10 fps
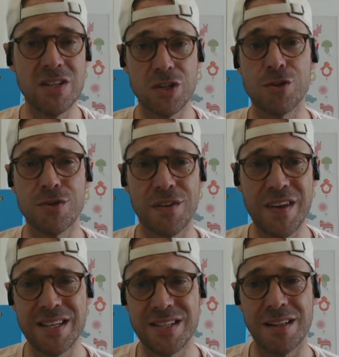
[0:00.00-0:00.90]
Strus, if
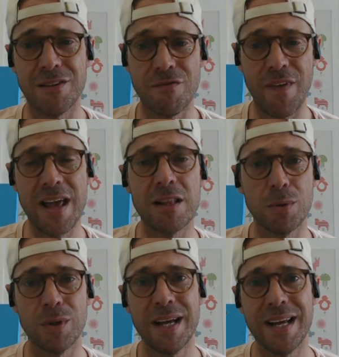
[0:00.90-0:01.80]
he is still
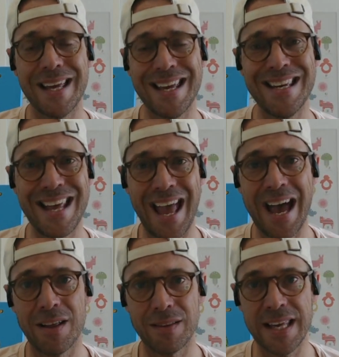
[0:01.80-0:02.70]
available in
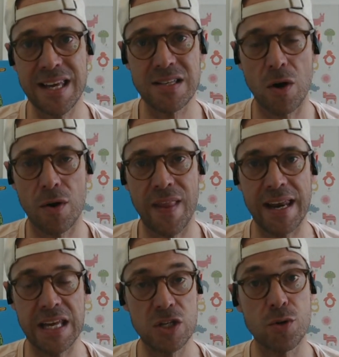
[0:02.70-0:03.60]
our leagues on that
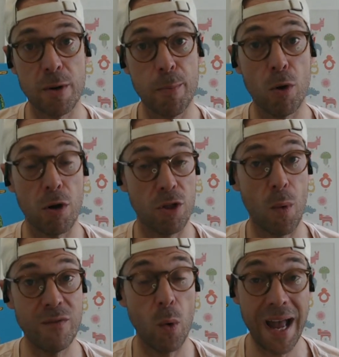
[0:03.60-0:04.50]
injury report on the
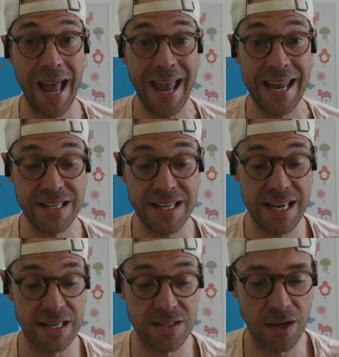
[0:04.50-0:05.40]
waiver wire, and
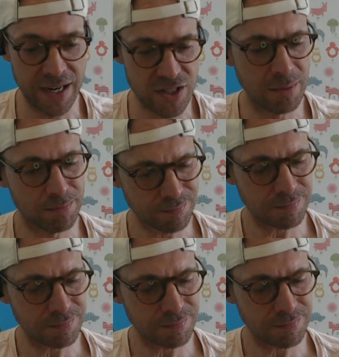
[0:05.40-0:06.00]
he is actually.